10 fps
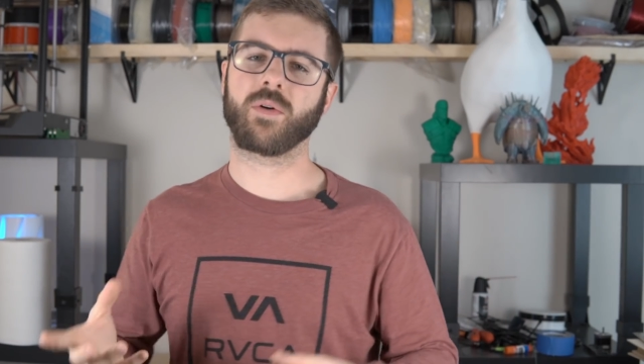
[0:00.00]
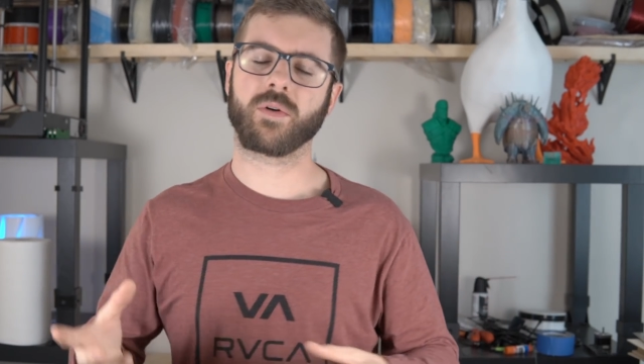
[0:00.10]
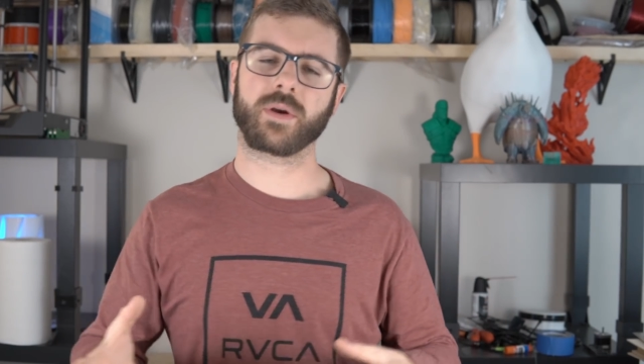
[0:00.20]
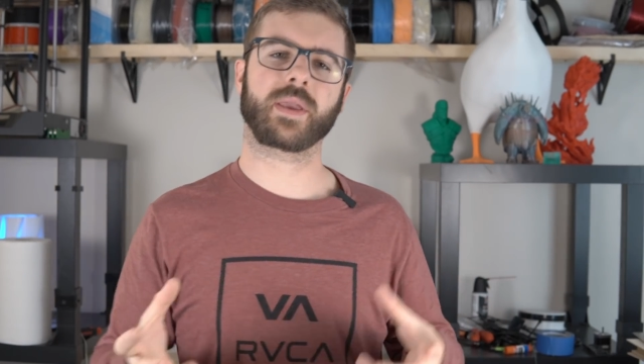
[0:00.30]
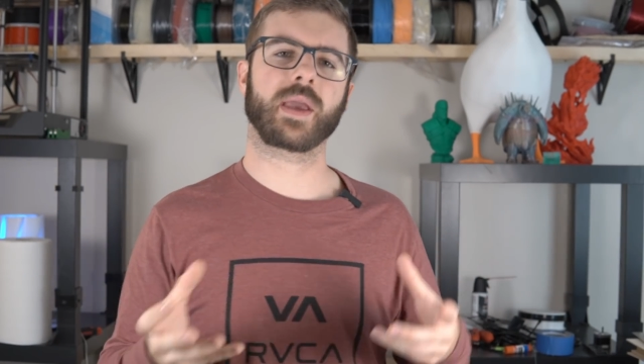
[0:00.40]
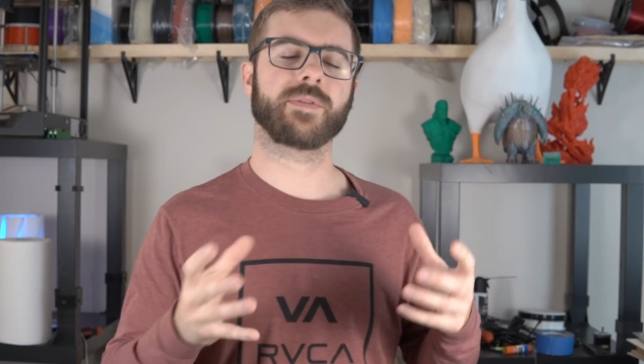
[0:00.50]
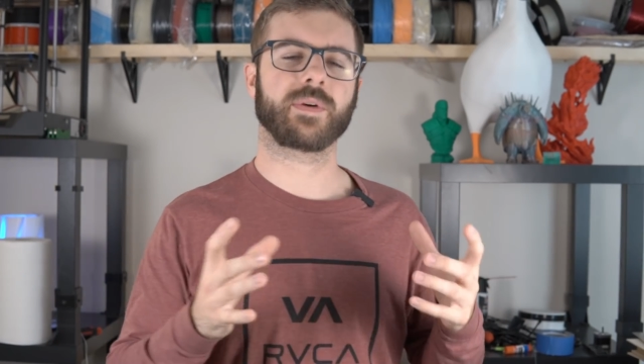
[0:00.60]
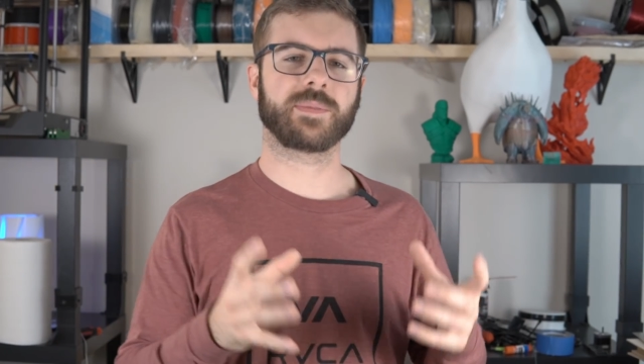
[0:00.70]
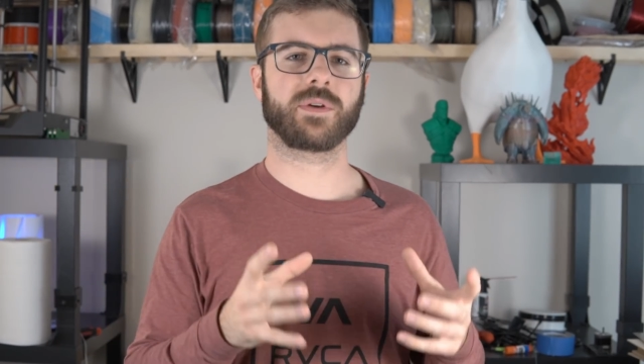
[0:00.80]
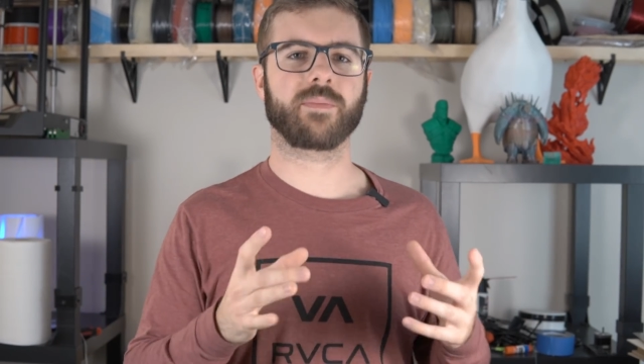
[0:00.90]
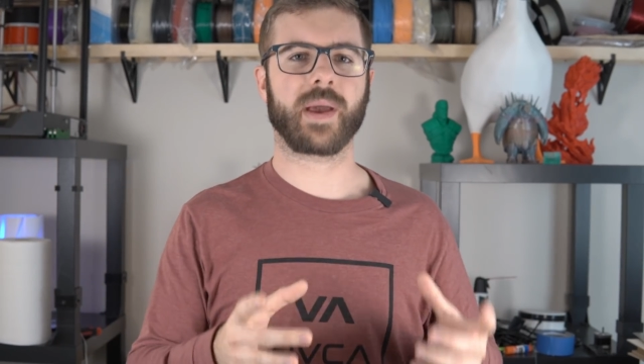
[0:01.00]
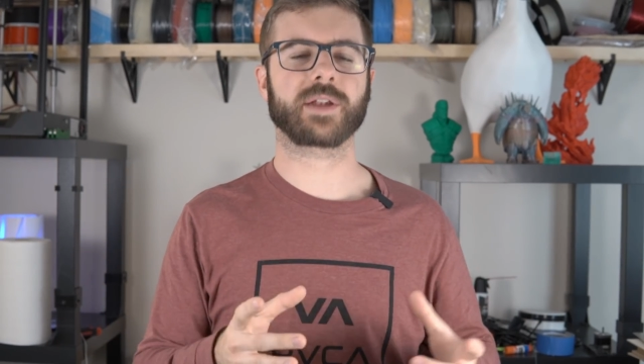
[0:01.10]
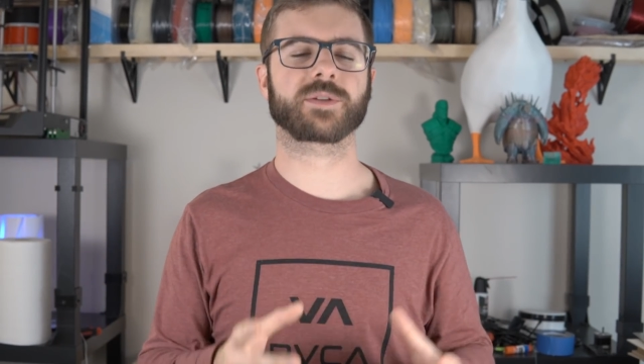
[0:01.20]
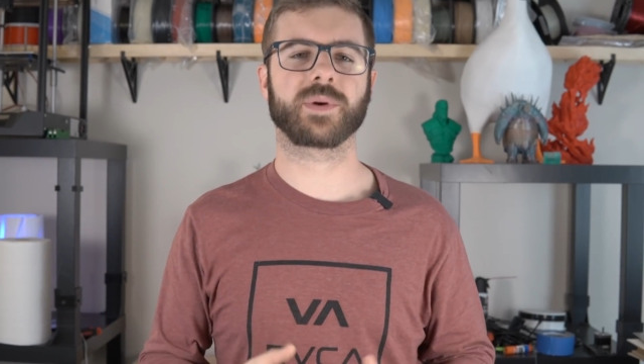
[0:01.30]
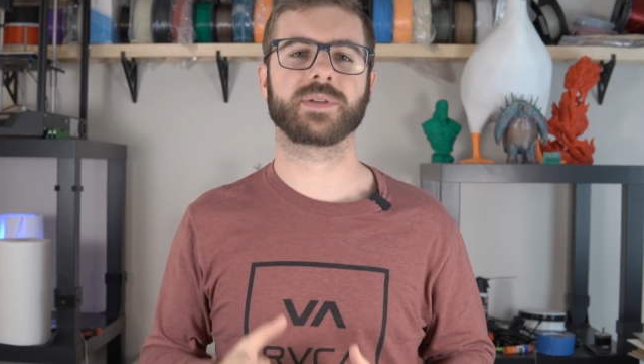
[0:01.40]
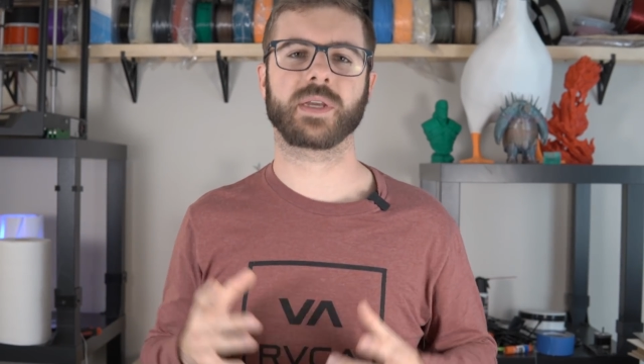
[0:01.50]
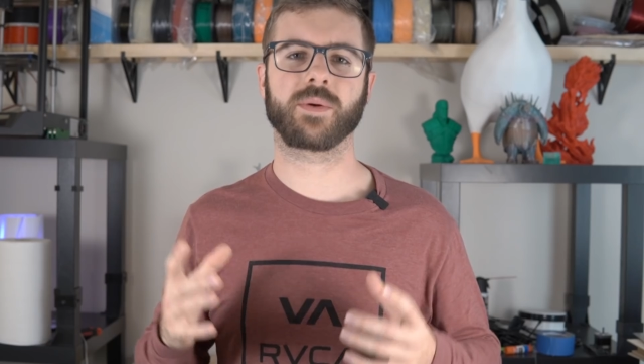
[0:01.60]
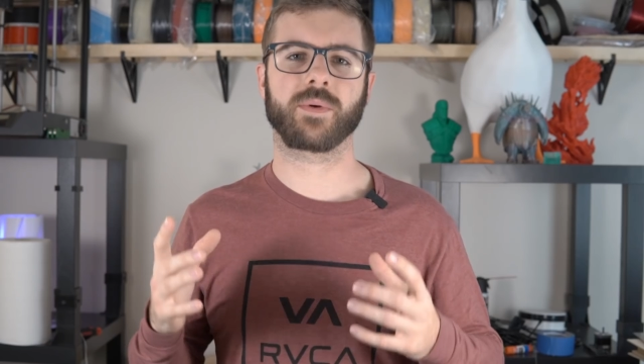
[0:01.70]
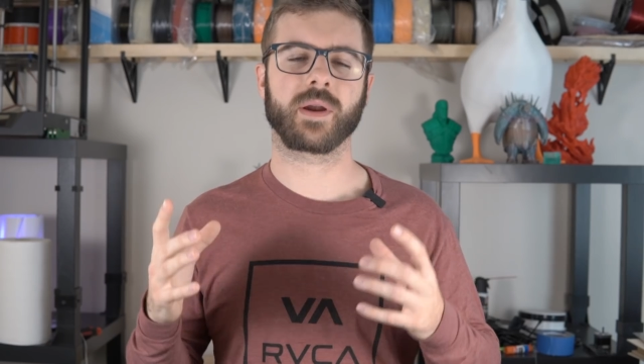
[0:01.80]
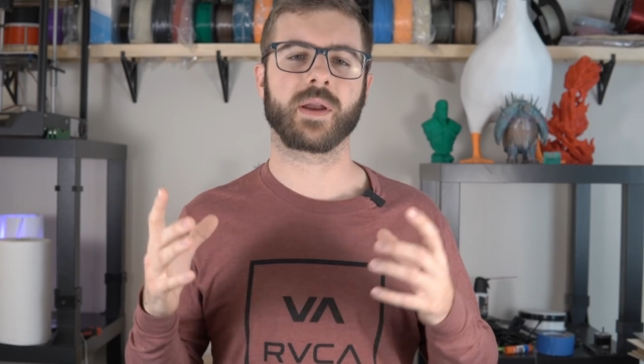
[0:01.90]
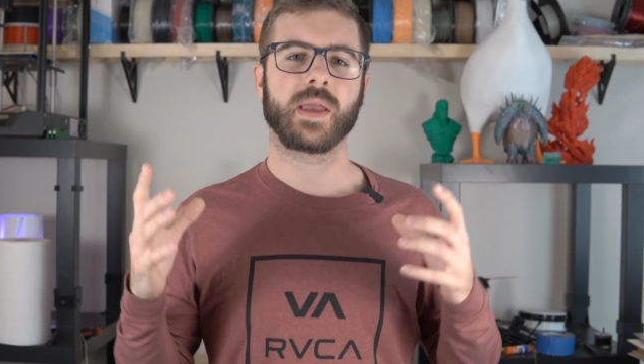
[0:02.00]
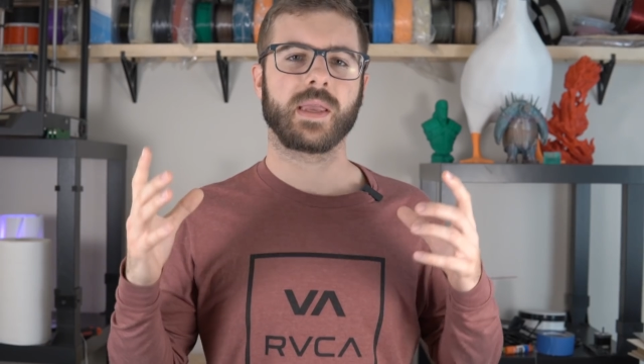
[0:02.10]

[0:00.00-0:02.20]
or again, if I'm doing batch printing where